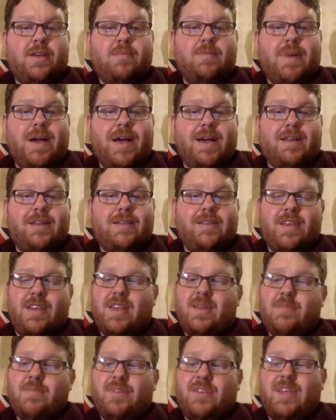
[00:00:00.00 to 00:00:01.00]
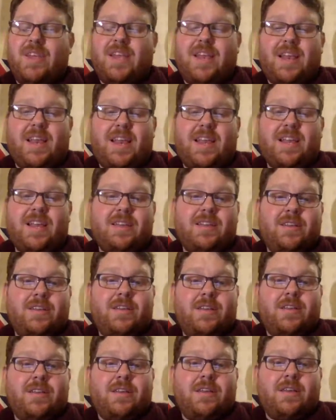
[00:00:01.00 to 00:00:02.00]
banned, and in particularly,
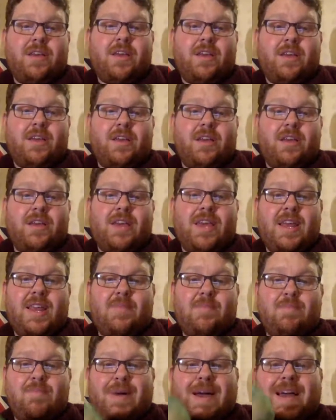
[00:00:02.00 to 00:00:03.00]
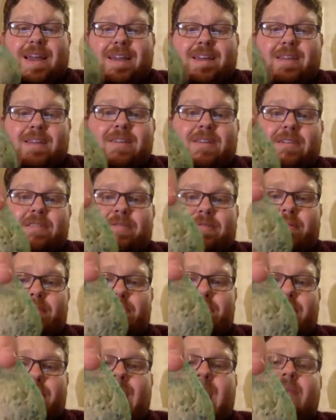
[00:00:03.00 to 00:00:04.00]
get it banned from
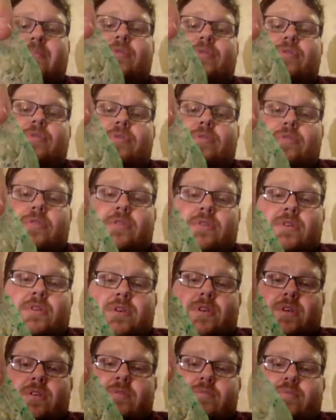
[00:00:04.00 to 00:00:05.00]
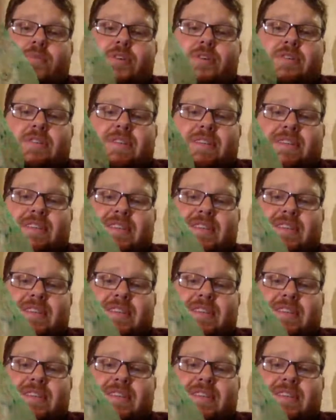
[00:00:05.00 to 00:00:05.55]
fat balls, because there's